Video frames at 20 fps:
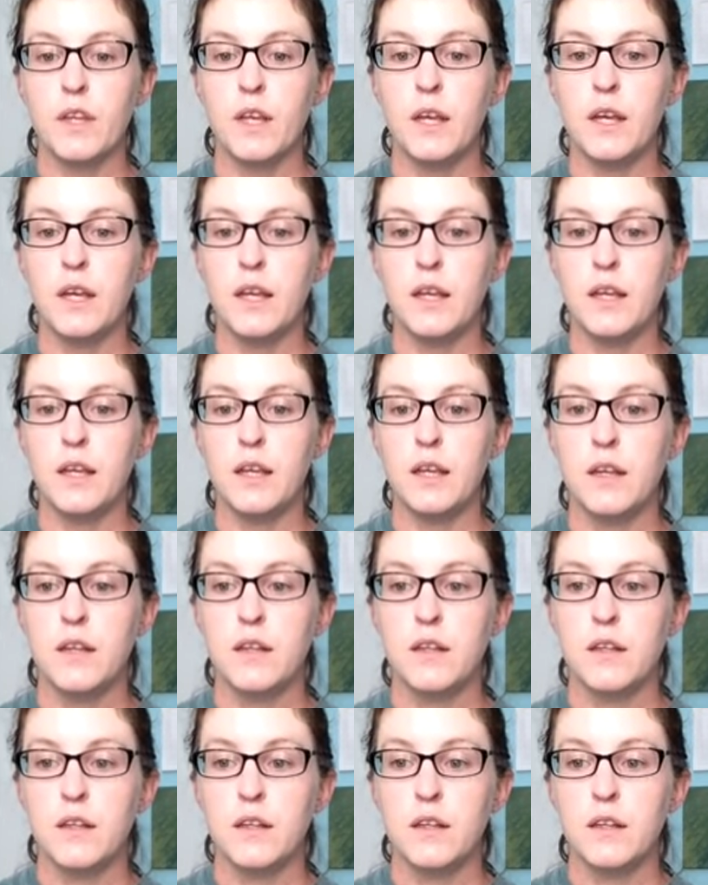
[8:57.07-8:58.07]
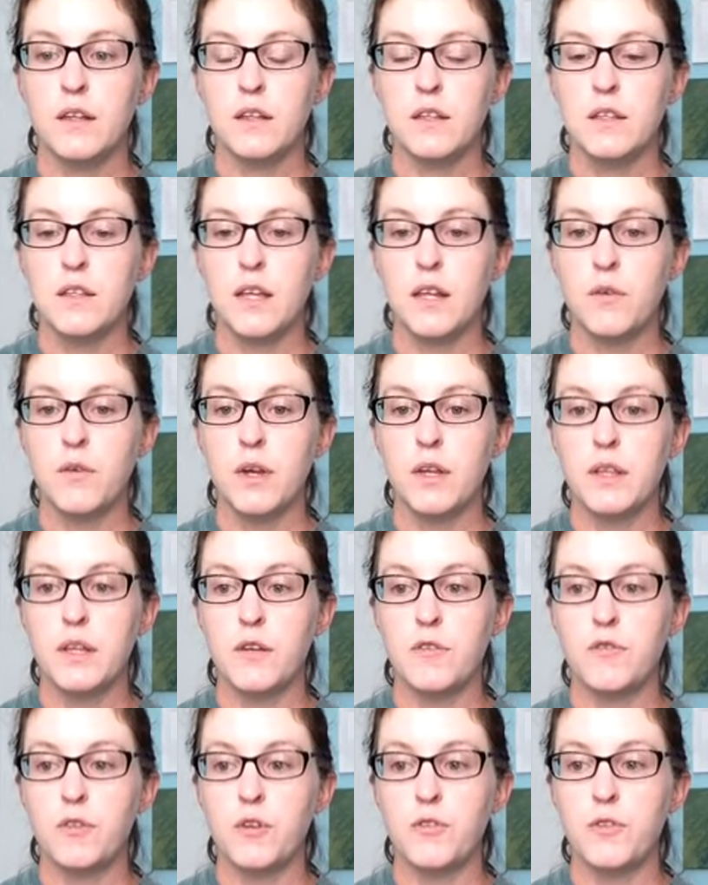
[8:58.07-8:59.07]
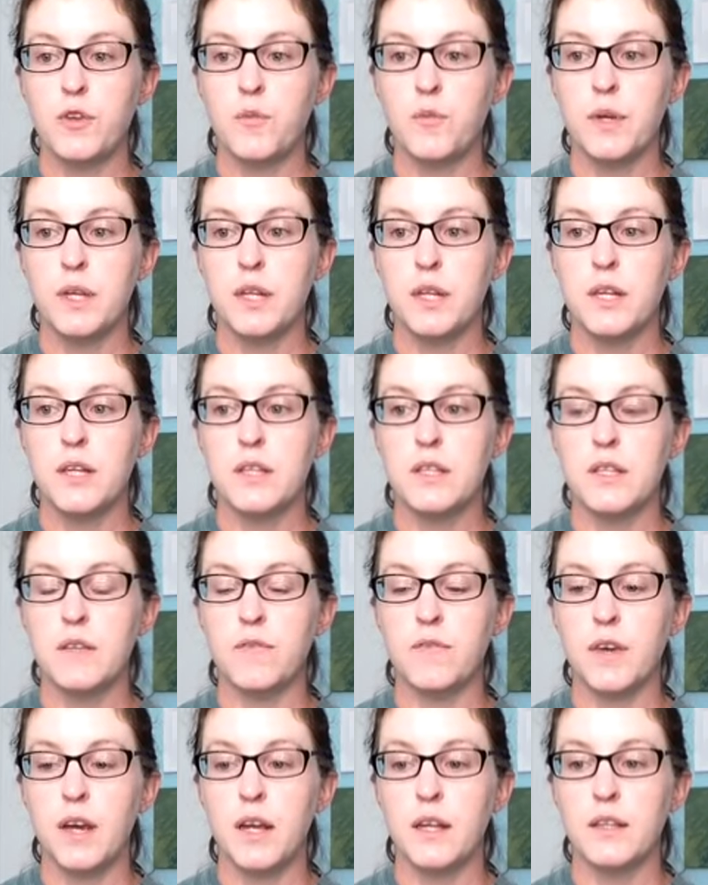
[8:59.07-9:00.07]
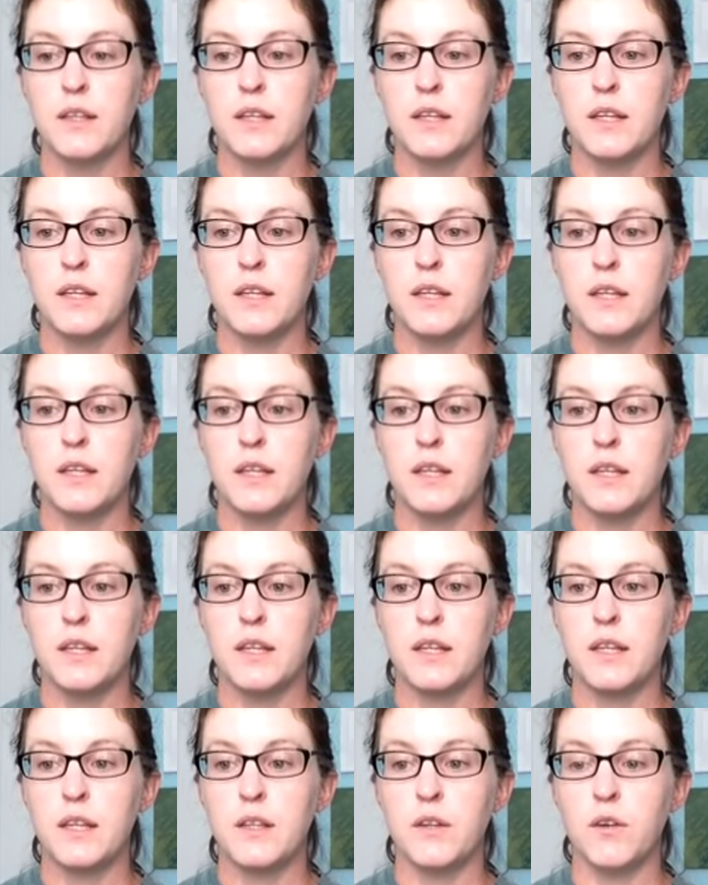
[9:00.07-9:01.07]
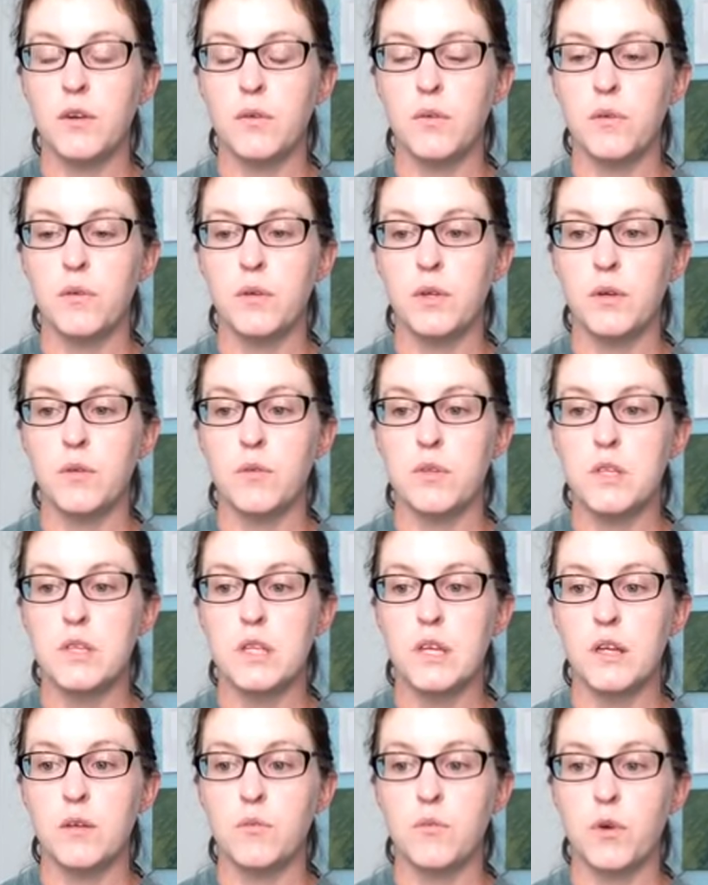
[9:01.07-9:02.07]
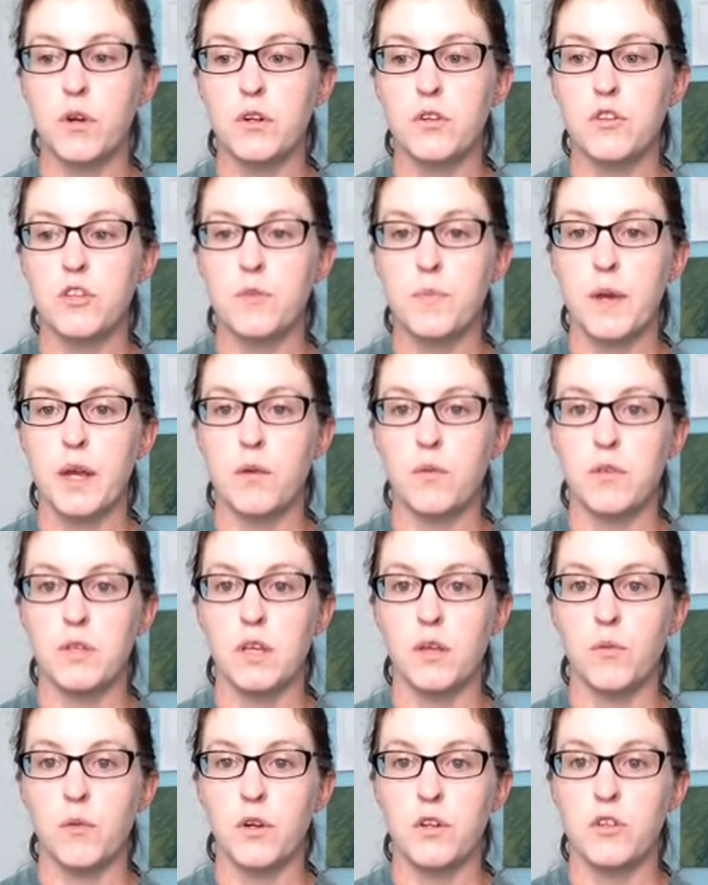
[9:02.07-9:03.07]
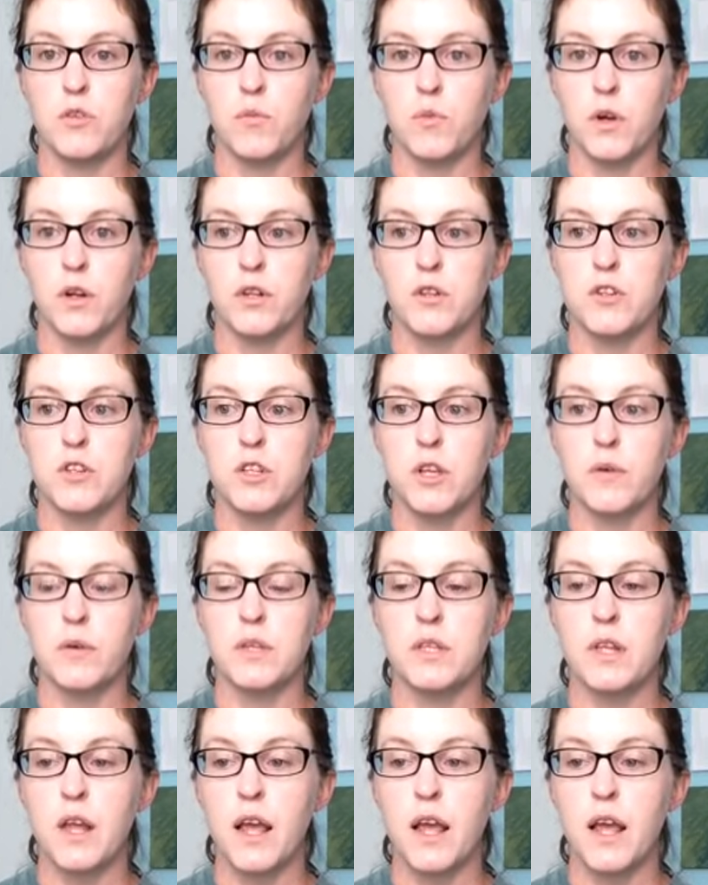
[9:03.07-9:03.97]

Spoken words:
he sat around there for a few minutes, and finally, you know, it was getting worse. Pain was getting worse and worse. So his